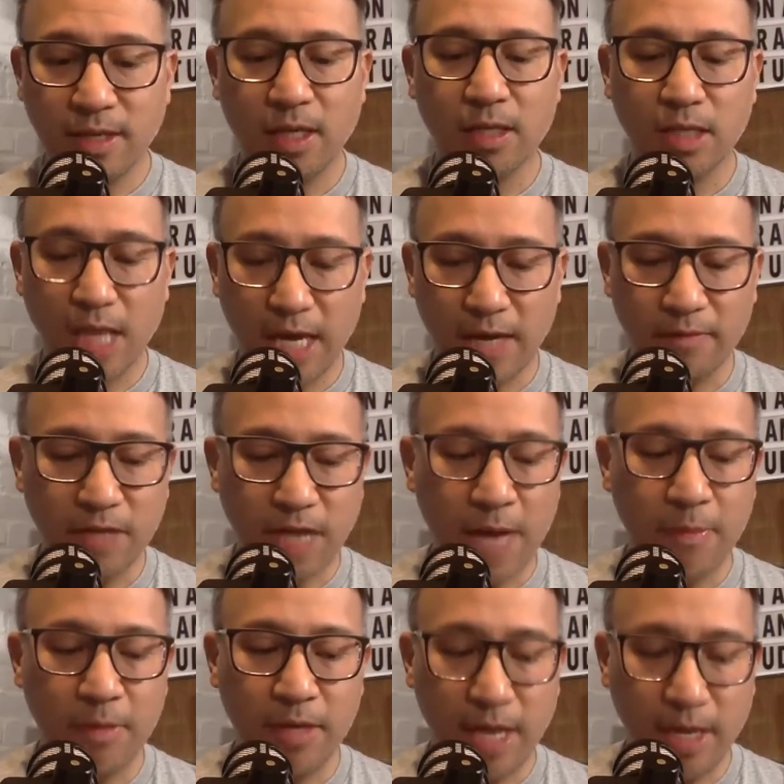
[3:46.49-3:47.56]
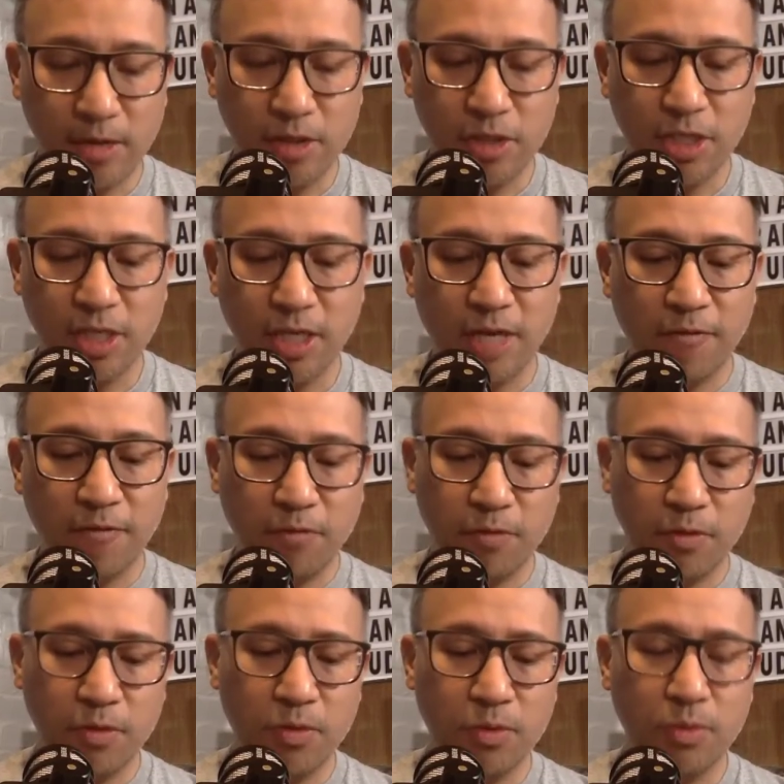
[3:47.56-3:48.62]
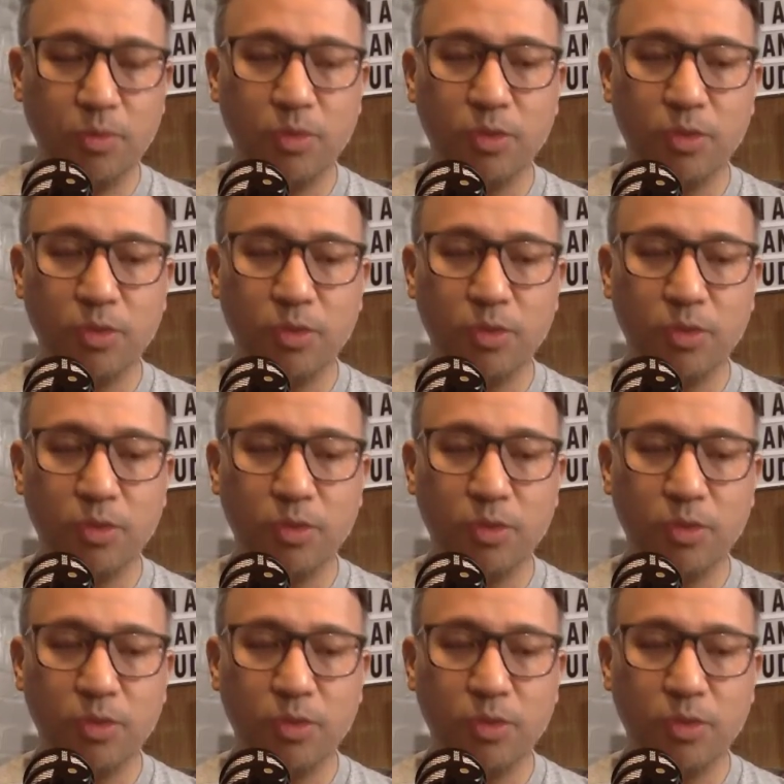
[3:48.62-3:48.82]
a lot of time and energy if you